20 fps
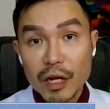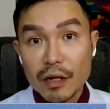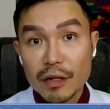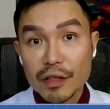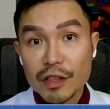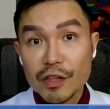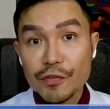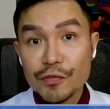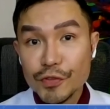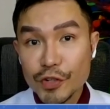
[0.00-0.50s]

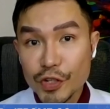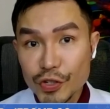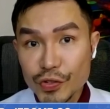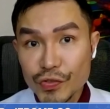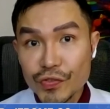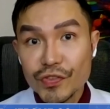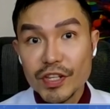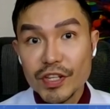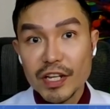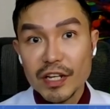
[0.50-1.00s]
The
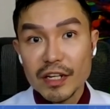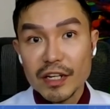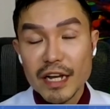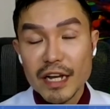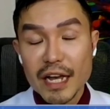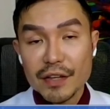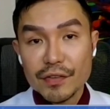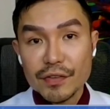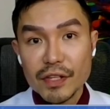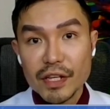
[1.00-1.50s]
first thing
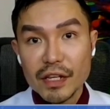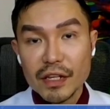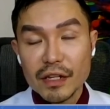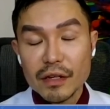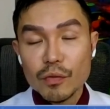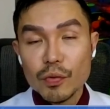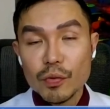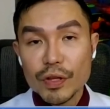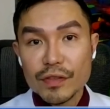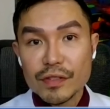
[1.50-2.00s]
I think
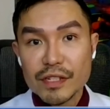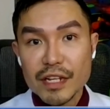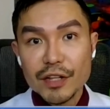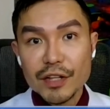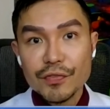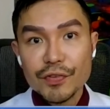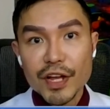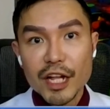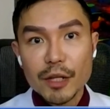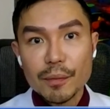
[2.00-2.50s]
with
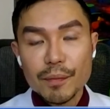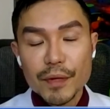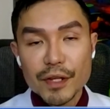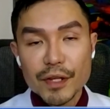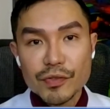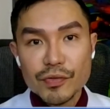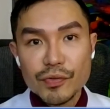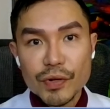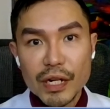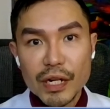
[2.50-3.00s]
self-help
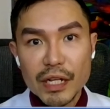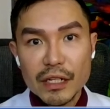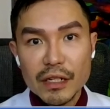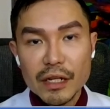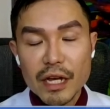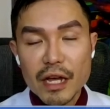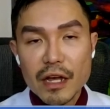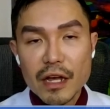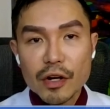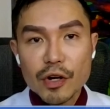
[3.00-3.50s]
is
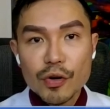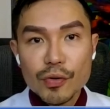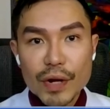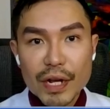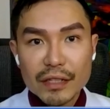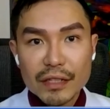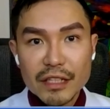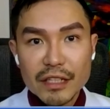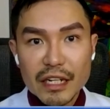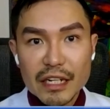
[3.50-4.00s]
really
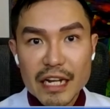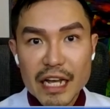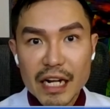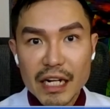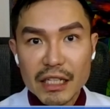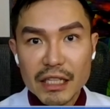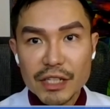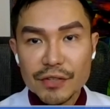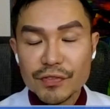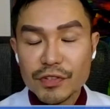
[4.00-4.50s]
correcting
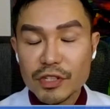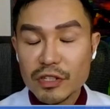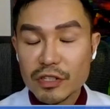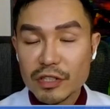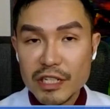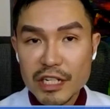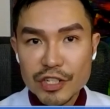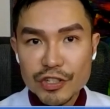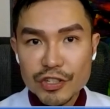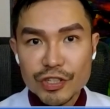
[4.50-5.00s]
negative
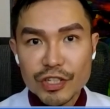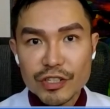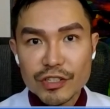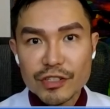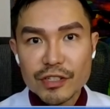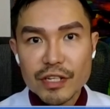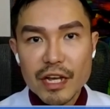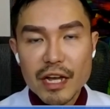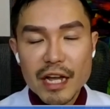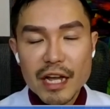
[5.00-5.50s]

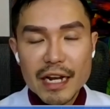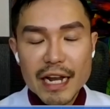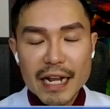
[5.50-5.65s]
conditions,